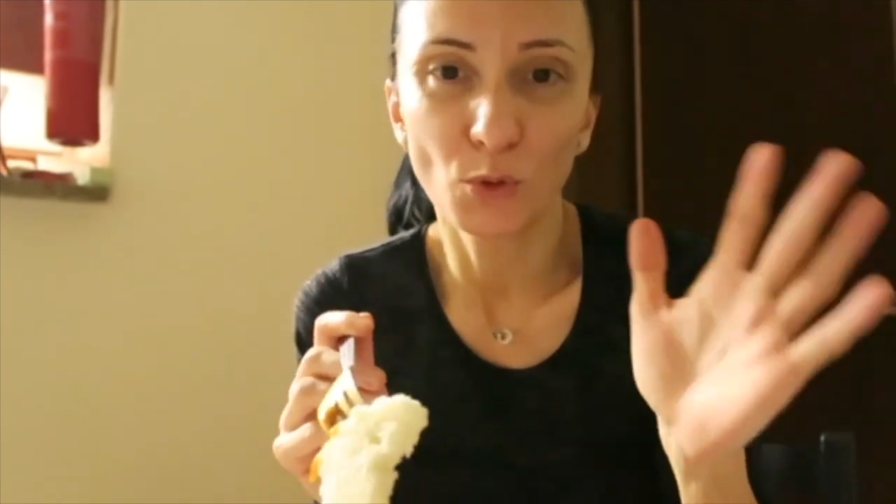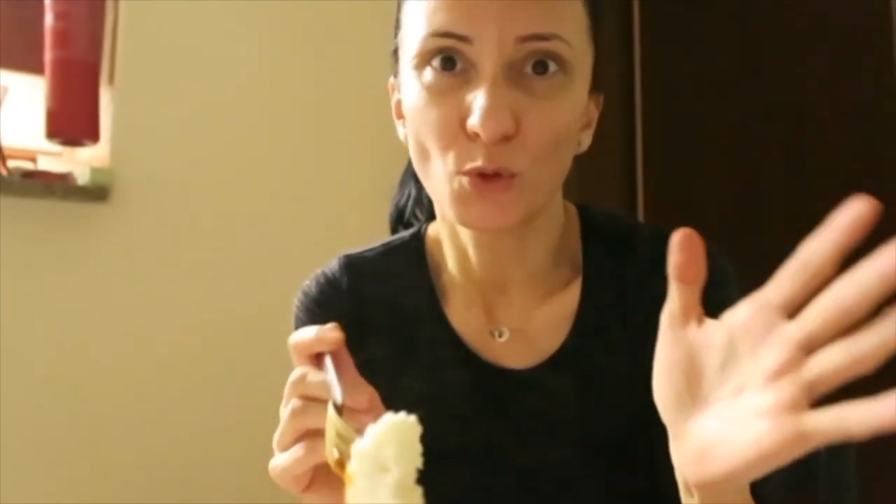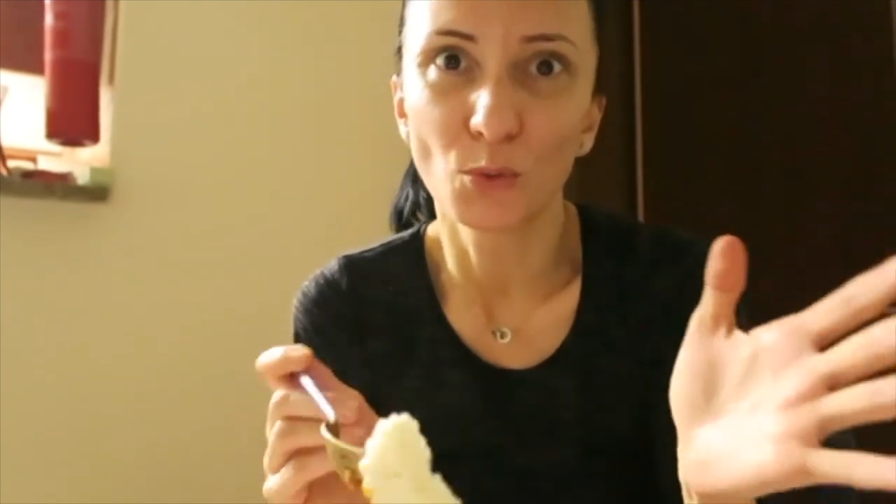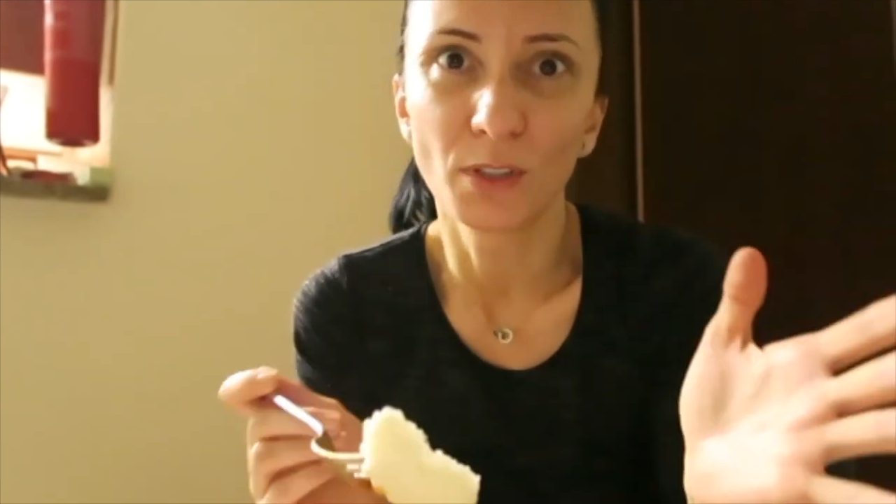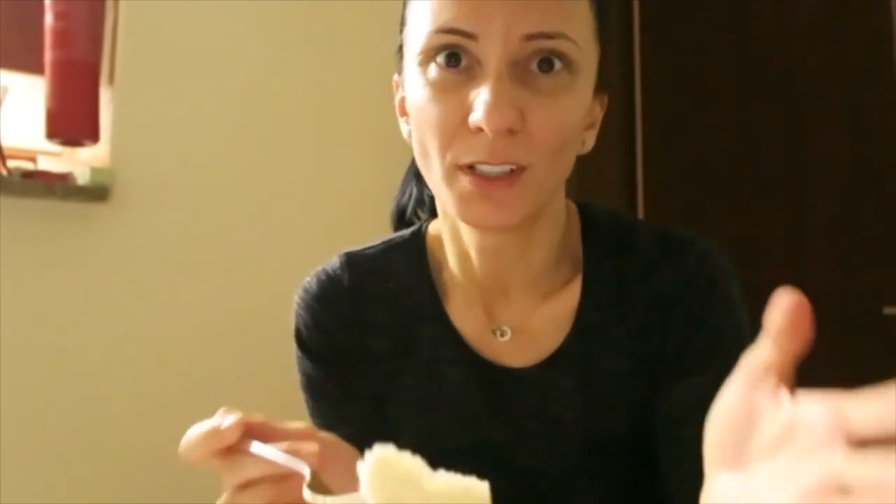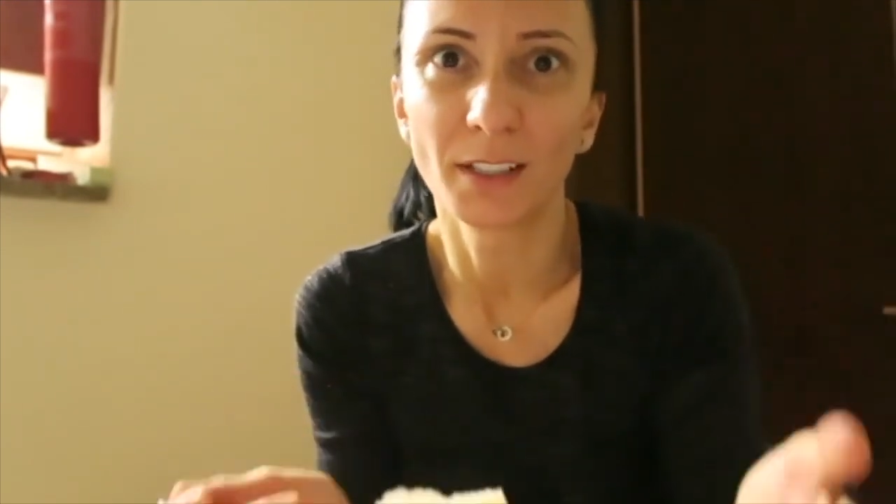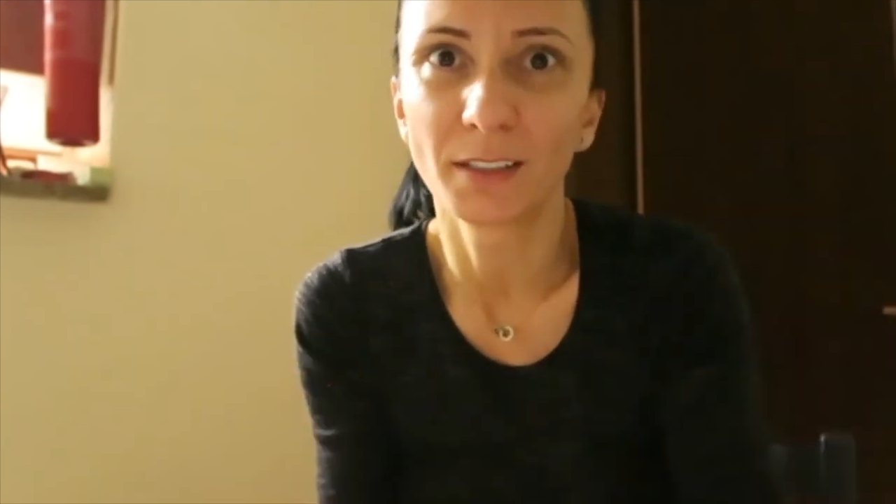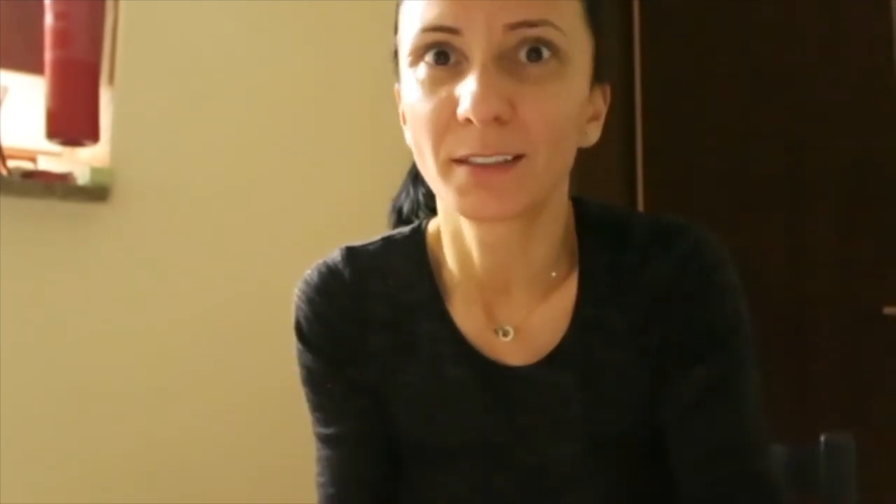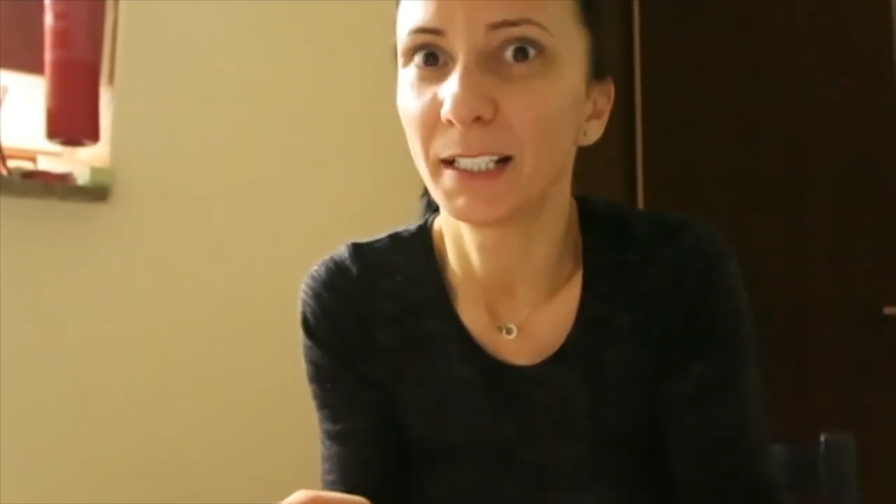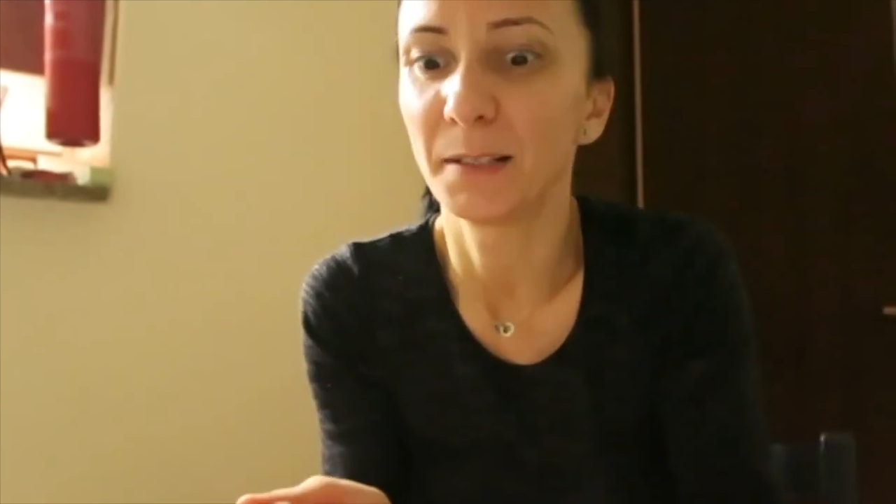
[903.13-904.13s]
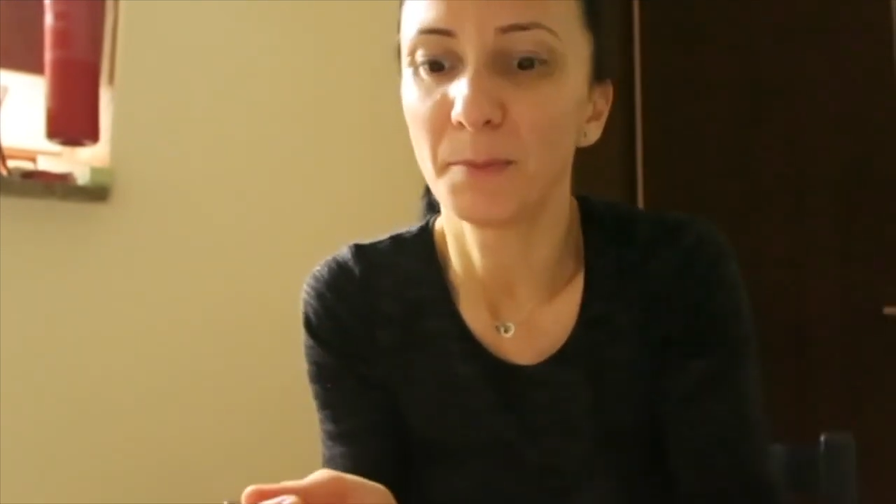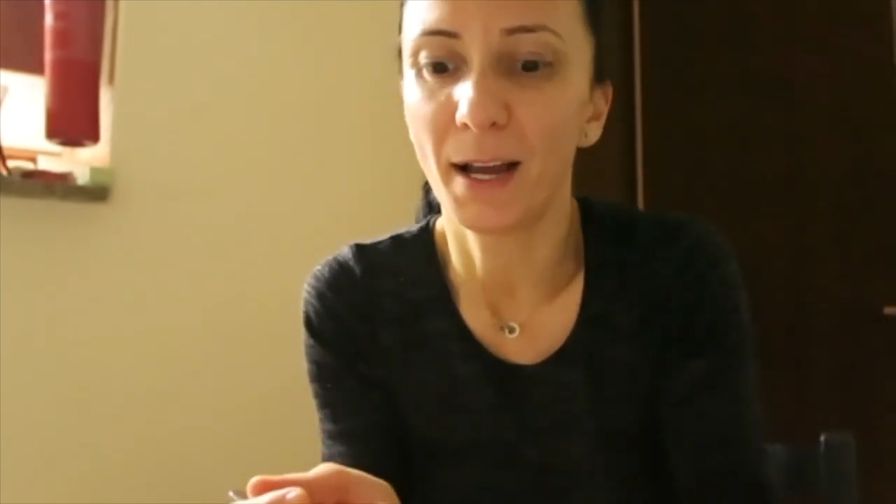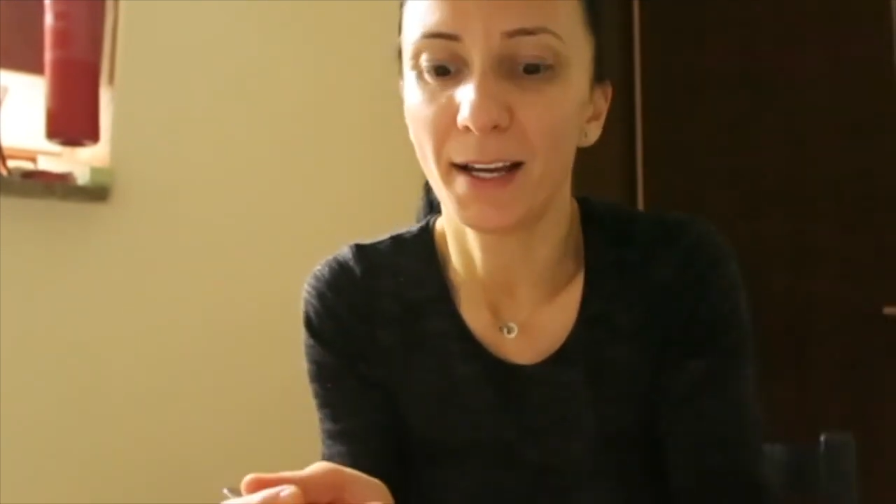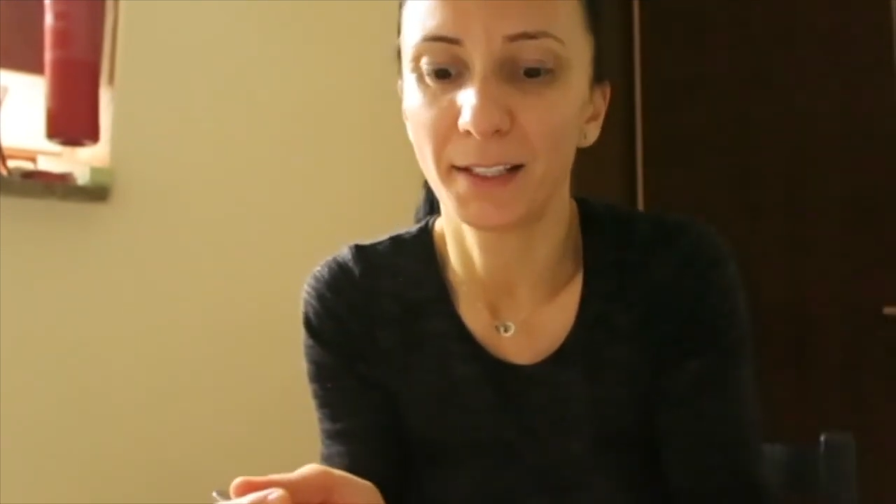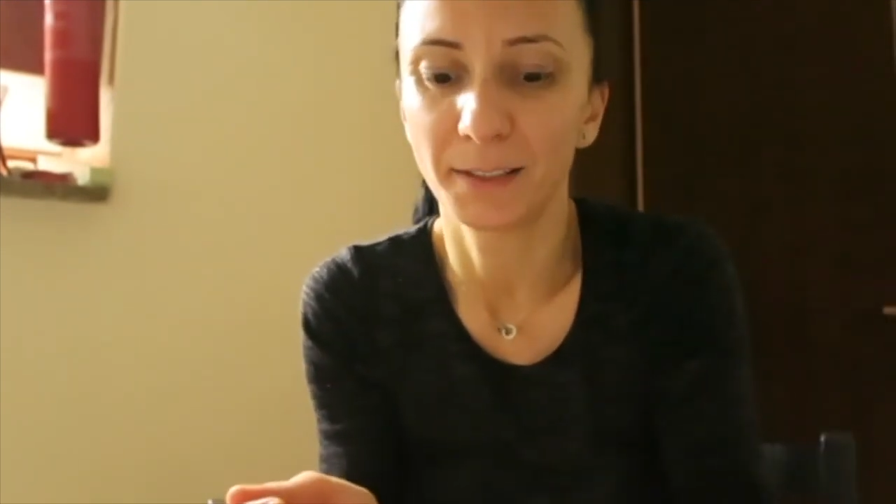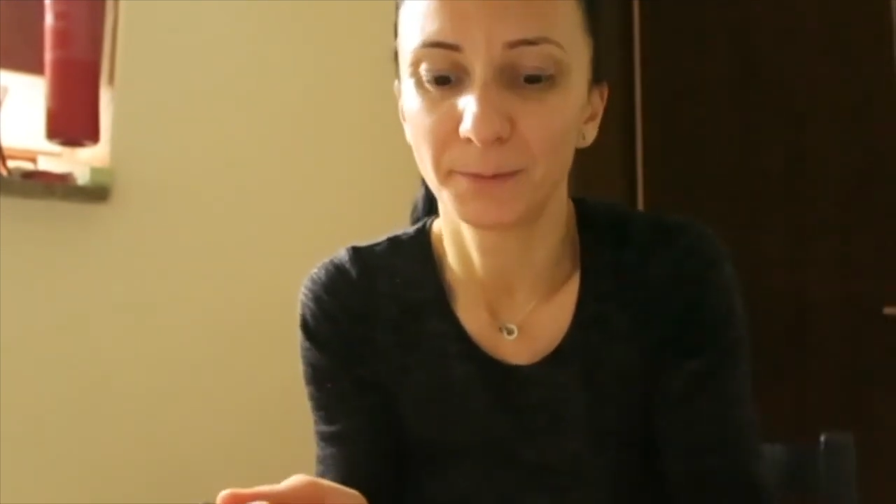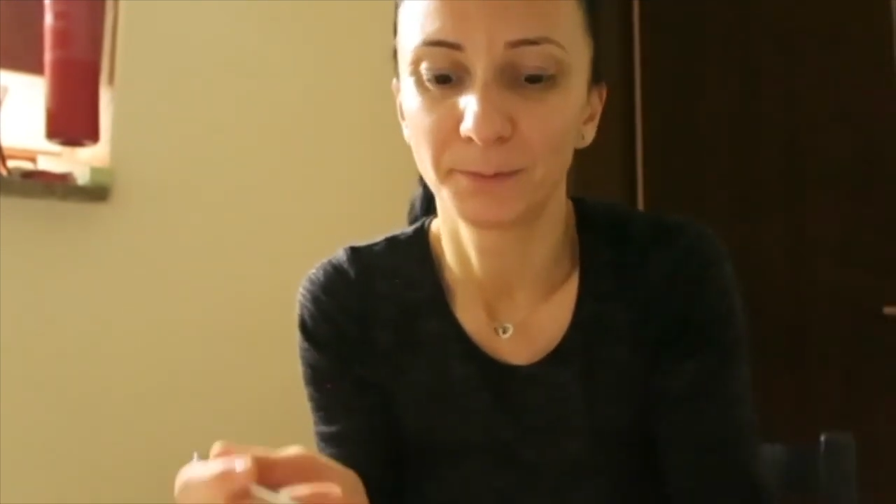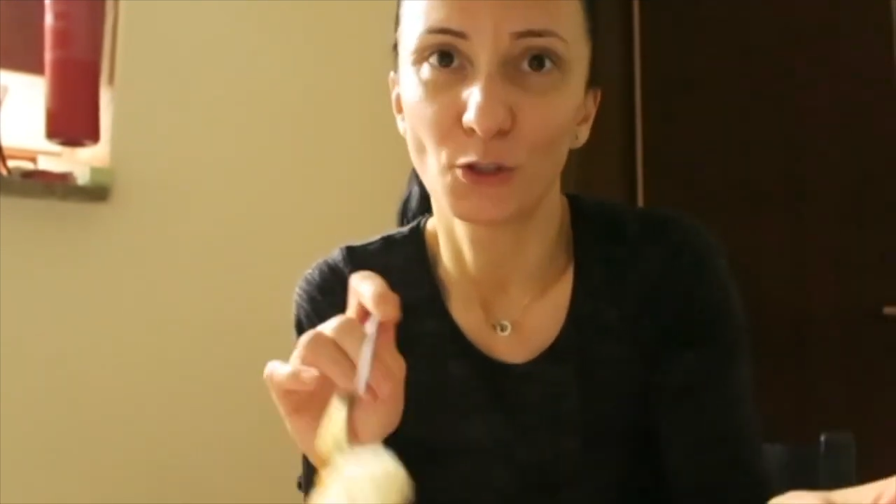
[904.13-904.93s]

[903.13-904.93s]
sugar in my